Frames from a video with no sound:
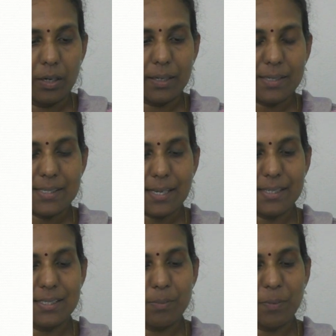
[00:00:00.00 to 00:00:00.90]
It is
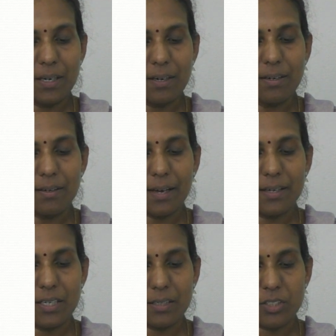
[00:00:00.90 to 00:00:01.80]
size dependent
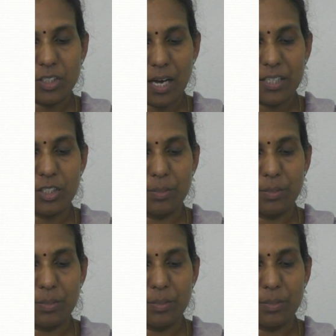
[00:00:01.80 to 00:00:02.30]
and charge